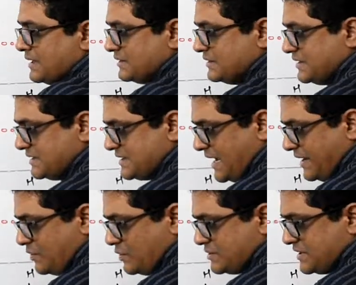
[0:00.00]
This
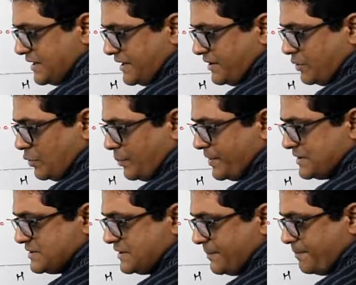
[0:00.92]
hydroxylic group
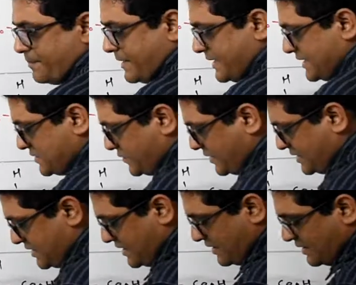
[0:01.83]
is replaced
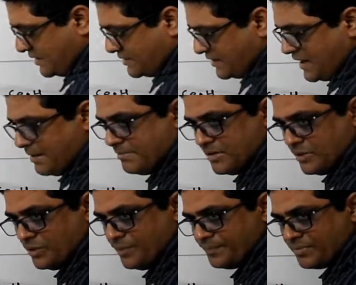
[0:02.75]
with the another
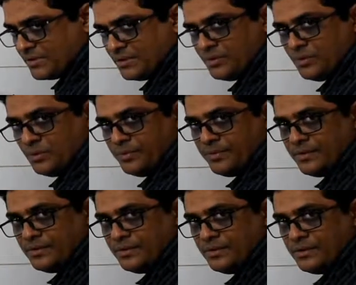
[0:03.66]
amino
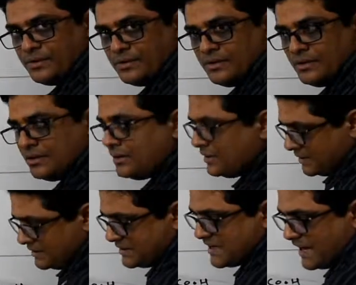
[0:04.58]
group.
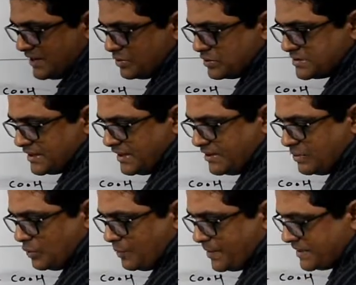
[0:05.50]
This hydroxylic
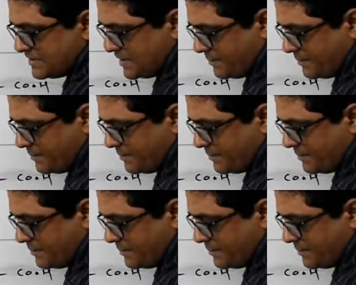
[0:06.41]
group is